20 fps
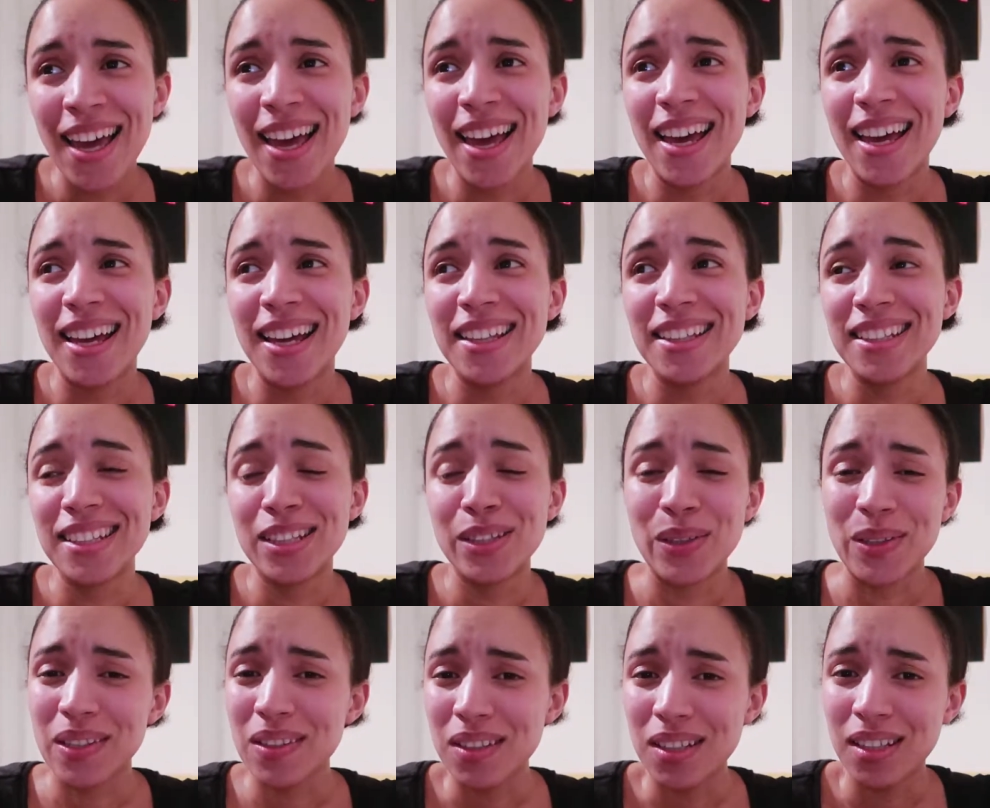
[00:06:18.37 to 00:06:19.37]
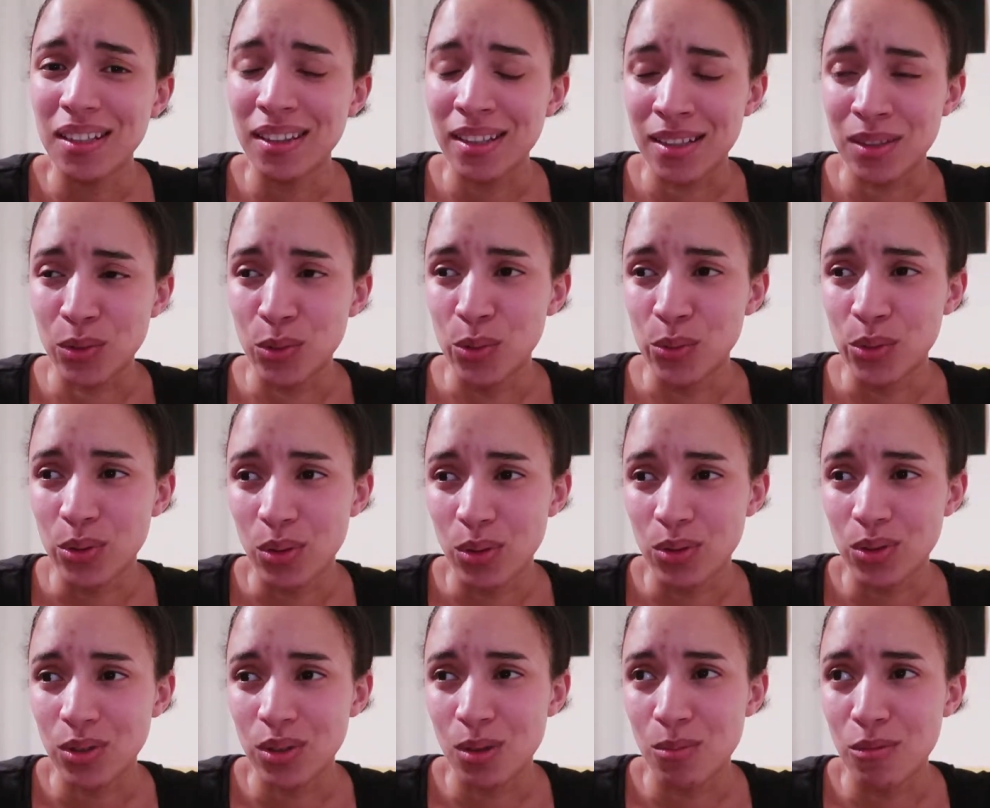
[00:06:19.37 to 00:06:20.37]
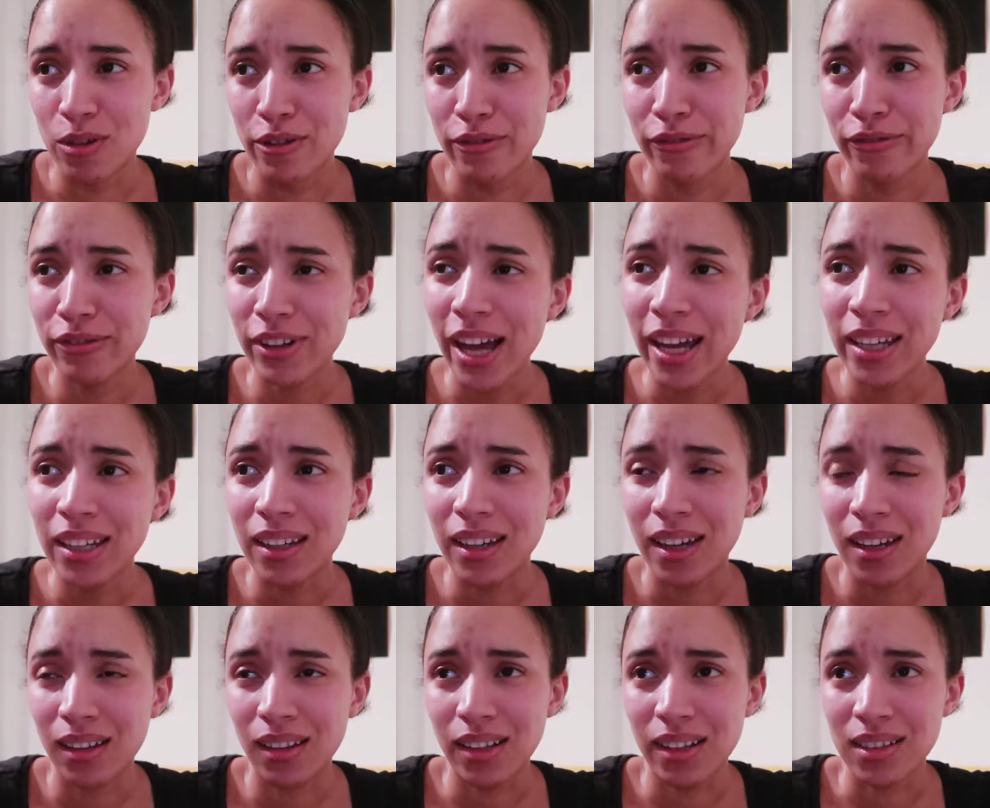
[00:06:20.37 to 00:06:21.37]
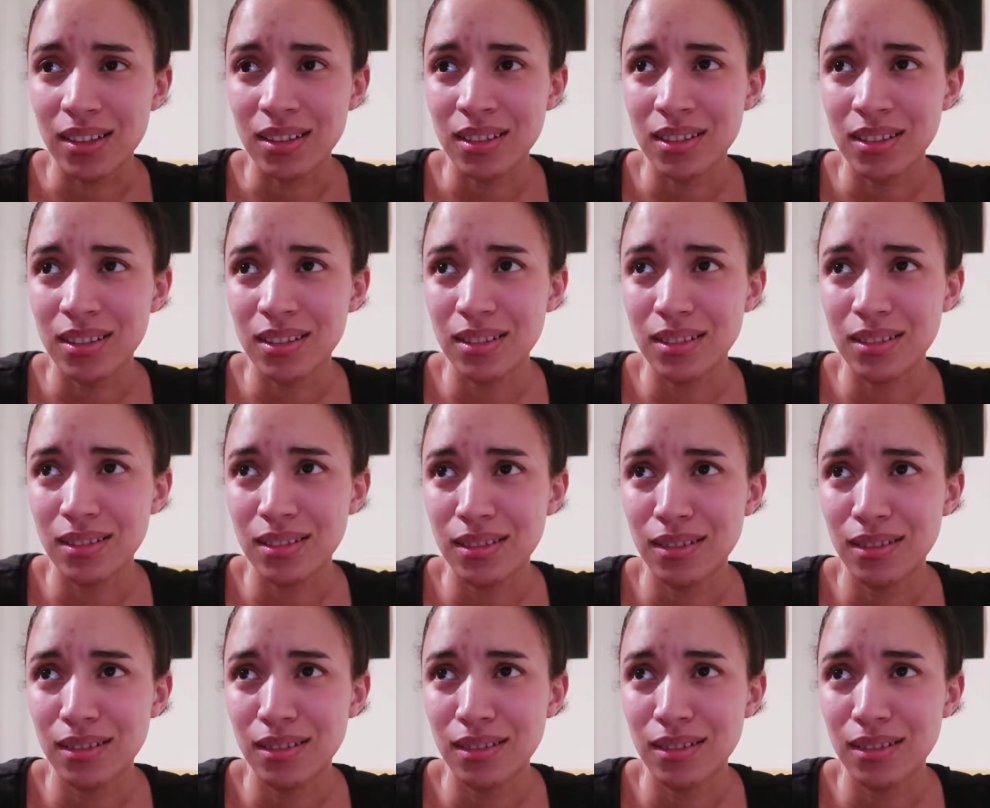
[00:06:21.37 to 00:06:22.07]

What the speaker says: And in the scene, there's also some flying headless